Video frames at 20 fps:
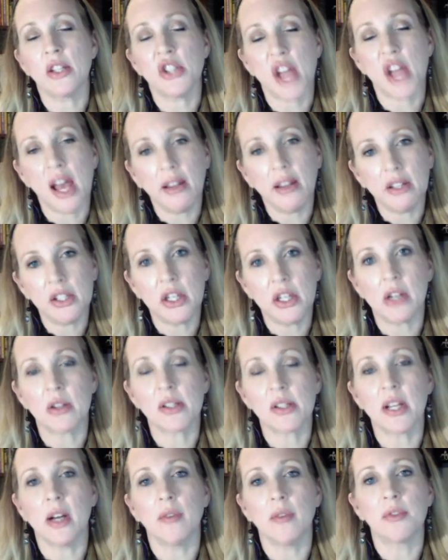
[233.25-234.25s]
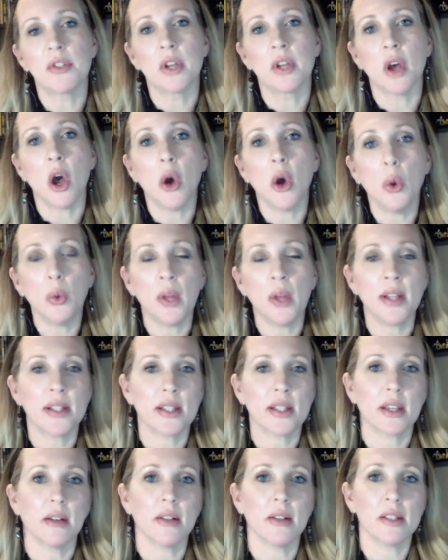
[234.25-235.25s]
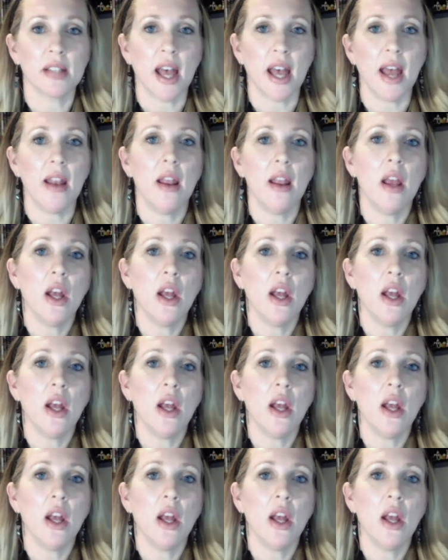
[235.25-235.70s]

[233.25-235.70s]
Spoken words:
challenging yourself to hone that skill set